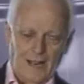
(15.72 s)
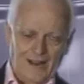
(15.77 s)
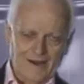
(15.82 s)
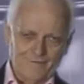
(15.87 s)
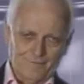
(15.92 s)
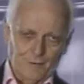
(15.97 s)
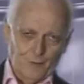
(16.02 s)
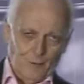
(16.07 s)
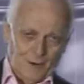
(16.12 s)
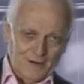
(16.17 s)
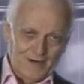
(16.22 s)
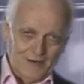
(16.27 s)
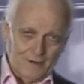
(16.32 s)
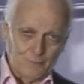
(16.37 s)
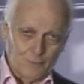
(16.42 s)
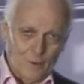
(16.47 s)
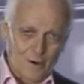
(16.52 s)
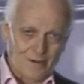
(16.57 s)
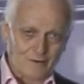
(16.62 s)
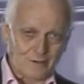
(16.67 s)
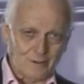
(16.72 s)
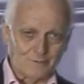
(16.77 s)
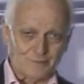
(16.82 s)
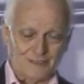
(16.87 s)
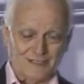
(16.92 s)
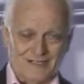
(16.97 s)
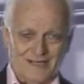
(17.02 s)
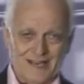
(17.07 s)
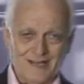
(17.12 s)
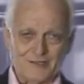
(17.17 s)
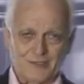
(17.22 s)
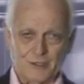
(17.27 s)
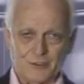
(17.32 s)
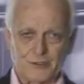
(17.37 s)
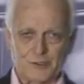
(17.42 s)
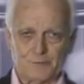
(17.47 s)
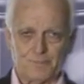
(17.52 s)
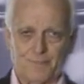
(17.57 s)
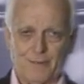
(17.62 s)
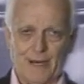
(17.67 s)
everyone, and welcome today to
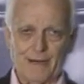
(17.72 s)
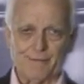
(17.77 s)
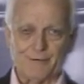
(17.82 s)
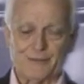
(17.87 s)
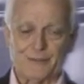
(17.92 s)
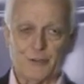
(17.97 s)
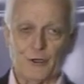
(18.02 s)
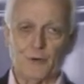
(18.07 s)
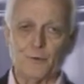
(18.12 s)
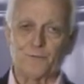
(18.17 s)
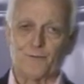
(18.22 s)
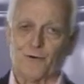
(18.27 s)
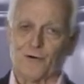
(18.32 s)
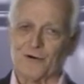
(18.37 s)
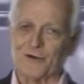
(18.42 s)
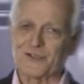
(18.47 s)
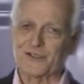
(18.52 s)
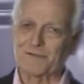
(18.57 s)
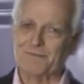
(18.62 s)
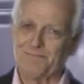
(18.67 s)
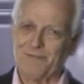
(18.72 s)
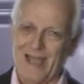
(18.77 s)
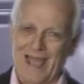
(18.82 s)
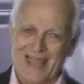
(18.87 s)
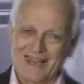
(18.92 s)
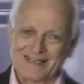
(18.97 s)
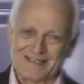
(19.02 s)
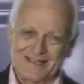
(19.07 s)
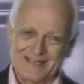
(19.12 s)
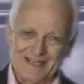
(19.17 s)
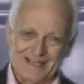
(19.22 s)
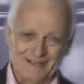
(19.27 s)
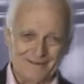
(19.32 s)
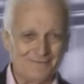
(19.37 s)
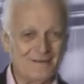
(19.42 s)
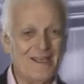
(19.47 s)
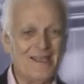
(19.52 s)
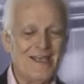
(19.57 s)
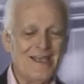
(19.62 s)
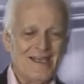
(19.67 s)
Spiritual
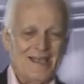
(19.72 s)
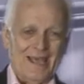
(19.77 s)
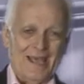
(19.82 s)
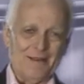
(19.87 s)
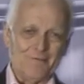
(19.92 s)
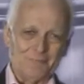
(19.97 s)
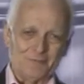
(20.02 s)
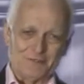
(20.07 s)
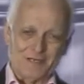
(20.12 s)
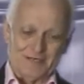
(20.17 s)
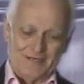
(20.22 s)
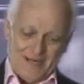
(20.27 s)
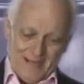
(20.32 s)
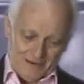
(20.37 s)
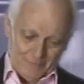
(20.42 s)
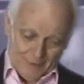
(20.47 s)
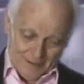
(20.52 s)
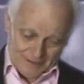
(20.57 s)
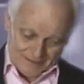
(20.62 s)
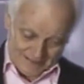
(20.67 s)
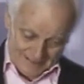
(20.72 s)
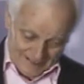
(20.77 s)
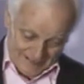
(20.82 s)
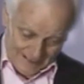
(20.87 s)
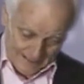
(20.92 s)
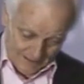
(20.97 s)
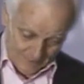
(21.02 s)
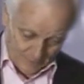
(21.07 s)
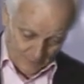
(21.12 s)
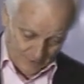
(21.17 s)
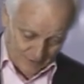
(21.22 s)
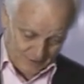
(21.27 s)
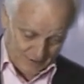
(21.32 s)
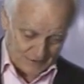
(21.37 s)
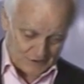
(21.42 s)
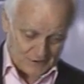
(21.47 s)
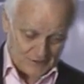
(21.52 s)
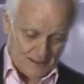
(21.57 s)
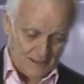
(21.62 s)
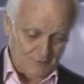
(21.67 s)
Perspective. And today we're dealing with
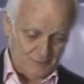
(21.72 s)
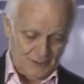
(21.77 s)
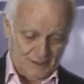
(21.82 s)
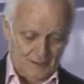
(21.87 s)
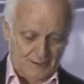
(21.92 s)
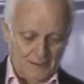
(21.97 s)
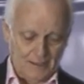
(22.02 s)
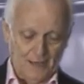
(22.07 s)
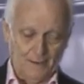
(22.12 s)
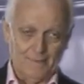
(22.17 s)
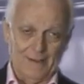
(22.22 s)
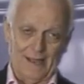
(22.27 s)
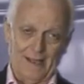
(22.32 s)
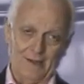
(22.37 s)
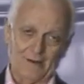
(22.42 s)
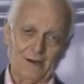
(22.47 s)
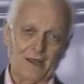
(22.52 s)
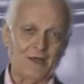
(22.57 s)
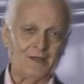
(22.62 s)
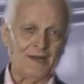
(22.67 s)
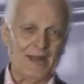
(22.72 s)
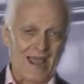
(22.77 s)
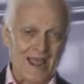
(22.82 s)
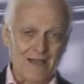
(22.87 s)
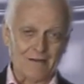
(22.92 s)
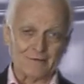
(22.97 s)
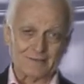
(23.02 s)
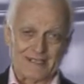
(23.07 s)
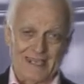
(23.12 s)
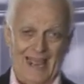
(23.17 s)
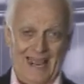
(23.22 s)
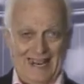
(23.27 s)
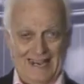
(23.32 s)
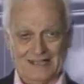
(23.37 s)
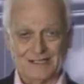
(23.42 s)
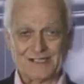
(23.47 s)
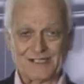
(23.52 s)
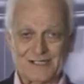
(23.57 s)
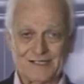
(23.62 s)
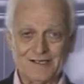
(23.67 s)
the subject about an
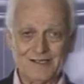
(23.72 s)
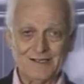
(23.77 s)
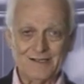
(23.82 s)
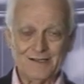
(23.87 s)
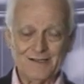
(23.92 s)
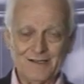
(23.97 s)
outcast.